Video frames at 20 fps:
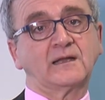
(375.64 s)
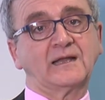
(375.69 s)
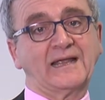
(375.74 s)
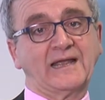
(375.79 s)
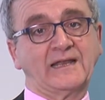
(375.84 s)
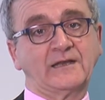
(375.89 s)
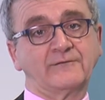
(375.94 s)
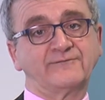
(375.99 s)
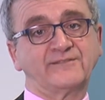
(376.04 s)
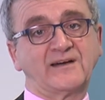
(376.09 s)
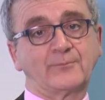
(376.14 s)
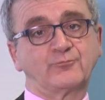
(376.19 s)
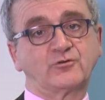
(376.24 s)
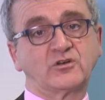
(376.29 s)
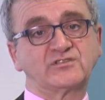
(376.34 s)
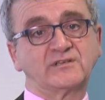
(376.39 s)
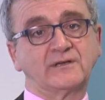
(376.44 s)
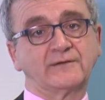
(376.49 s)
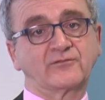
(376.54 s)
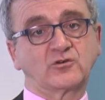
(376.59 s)
in
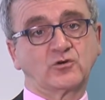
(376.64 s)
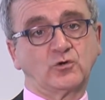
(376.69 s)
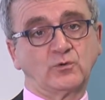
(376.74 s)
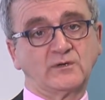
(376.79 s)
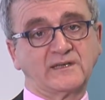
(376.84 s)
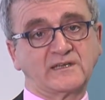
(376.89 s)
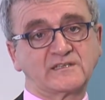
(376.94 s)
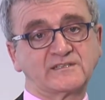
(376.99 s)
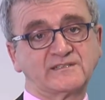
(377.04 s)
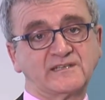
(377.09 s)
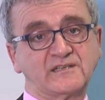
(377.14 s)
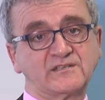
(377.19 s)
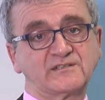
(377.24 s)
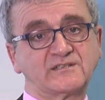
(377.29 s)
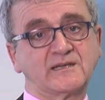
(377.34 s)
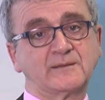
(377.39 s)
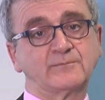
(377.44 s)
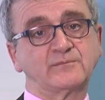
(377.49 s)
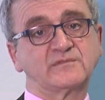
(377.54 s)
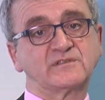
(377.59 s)
evaporative cooling
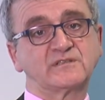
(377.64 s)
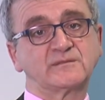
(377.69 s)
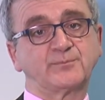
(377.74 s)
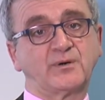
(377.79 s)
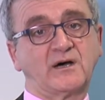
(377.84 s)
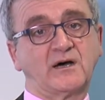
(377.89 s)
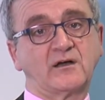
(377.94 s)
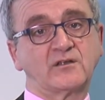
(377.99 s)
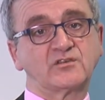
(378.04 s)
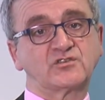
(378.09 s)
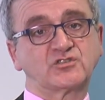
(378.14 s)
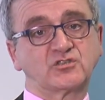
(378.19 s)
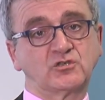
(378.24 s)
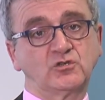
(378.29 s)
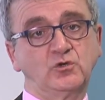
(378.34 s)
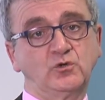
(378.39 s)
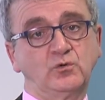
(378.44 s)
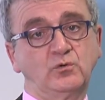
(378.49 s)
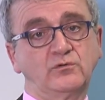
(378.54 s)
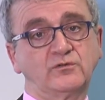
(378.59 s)
systems. Part
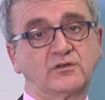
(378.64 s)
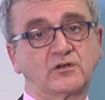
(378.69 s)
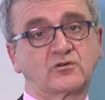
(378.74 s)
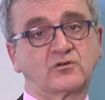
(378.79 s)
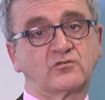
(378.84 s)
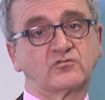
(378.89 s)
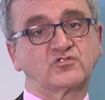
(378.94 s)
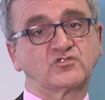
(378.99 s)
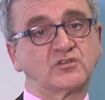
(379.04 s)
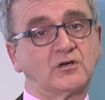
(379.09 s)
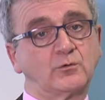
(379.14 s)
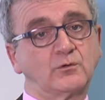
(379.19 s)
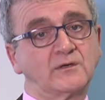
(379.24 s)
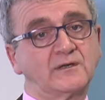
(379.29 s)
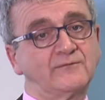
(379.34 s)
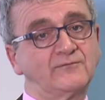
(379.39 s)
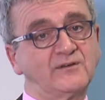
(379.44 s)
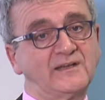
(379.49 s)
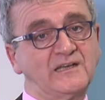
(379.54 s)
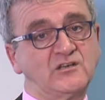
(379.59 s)
2, the control
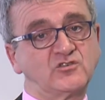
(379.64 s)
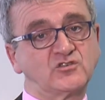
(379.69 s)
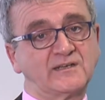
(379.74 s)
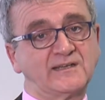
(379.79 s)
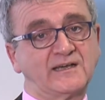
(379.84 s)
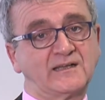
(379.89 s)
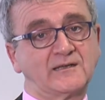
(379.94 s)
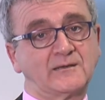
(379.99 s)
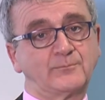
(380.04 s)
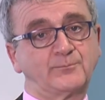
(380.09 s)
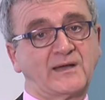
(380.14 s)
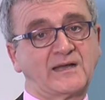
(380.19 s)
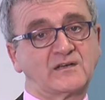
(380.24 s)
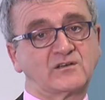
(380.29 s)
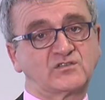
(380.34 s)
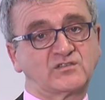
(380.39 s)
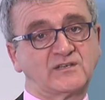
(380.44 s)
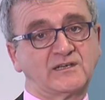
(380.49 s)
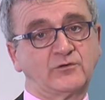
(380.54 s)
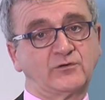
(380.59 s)
of Legionella
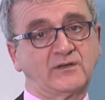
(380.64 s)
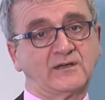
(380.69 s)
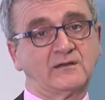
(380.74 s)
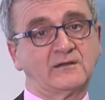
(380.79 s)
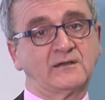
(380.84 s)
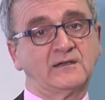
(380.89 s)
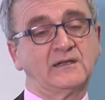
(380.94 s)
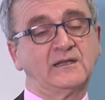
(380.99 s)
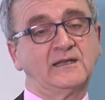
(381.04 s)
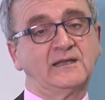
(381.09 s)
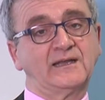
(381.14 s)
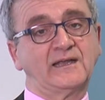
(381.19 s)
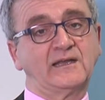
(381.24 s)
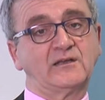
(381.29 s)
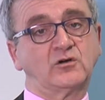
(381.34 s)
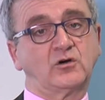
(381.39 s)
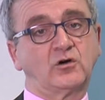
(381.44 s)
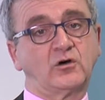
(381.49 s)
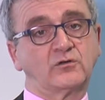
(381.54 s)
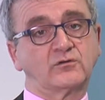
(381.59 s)
bacteria in
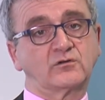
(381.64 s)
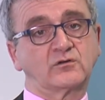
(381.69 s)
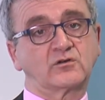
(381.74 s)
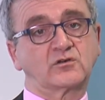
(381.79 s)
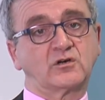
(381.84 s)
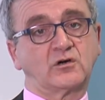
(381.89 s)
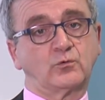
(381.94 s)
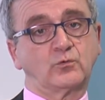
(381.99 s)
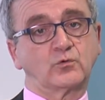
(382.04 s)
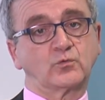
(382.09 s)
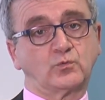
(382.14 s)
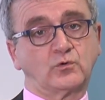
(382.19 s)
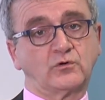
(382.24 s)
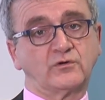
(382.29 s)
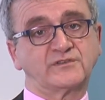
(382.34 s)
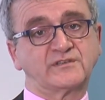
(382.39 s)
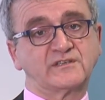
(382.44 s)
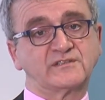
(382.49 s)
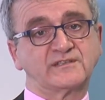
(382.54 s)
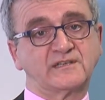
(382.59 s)
hot and cold
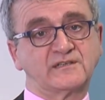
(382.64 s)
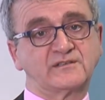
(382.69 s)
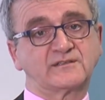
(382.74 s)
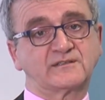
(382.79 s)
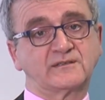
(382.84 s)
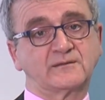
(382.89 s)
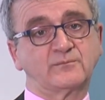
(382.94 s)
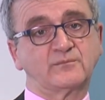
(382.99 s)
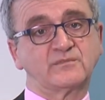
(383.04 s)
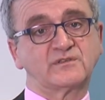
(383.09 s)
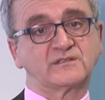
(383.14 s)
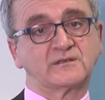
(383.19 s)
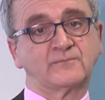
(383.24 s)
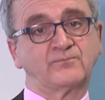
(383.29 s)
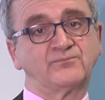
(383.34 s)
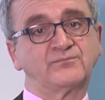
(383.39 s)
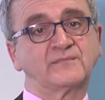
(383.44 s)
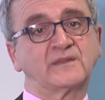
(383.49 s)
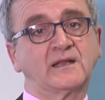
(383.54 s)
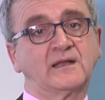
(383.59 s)
water systems.
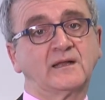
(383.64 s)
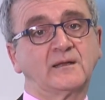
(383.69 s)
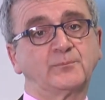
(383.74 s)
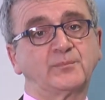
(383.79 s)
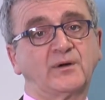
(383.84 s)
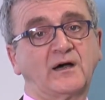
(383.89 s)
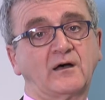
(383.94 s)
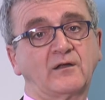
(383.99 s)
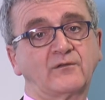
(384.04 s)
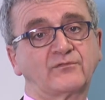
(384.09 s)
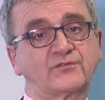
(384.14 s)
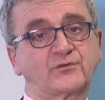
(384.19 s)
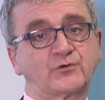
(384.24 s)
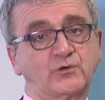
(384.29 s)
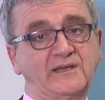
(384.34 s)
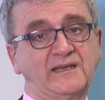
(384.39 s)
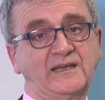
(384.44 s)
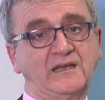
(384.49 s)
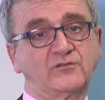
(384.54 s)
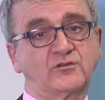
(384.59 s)
Part
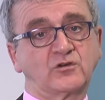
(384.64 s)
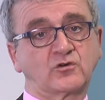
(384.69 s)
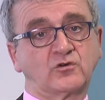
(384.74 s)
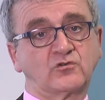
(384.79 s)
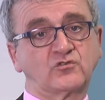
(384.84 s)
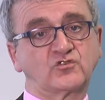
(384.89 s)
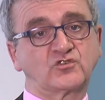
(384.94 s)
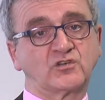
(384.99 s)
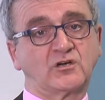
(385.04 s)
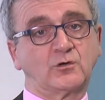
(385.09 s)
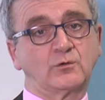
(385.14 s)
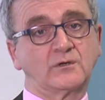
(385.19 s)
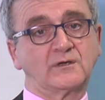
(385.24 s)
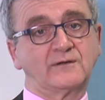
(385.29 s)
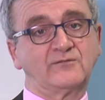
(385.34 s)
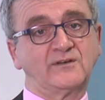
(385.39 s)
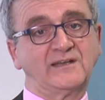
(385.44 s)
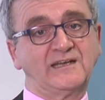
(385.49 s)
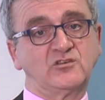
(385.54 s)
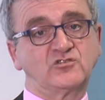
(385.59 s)
3, the control
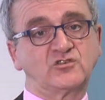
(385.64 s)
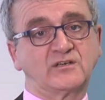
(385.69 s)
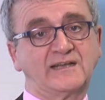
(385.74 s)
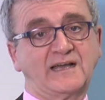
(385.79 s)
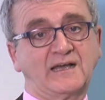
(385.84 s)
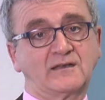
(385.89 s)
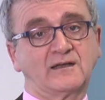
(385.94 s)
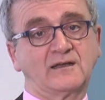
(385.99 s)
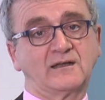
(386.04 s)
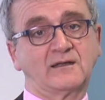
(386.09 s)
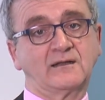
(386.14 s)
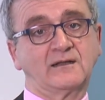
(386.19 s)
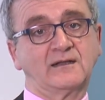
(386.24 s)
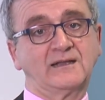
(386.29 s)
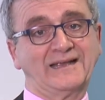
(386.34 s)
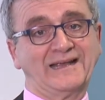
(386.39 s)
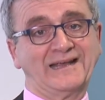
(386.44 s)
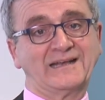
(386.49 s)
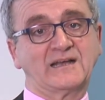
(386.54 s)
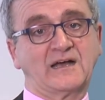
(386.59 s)
of Legionella
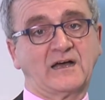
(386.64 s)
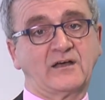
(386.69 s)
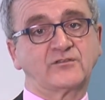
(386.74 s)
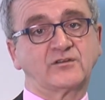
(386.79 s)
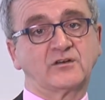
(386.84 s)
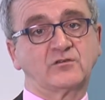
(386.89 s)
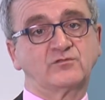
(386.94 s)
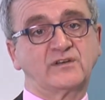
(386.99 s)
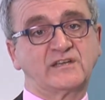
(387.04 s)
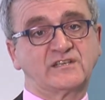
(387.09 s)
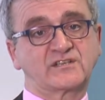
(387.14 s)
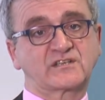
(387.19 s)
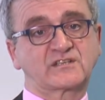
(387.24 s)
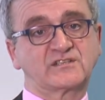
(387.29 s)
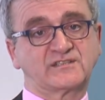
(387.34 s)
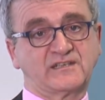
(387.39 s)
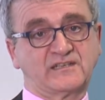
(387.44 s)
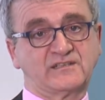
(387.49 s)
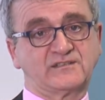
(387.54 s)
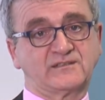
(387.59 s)
in other risk
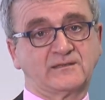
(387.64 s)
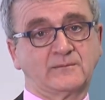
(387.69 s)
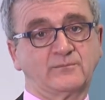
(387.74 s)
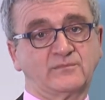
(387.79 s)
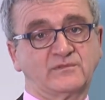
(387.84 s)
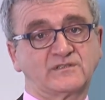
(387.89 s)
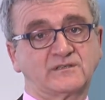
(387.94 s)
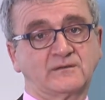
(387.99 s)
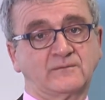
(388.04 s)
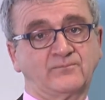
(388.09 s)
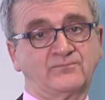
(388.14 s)
systems.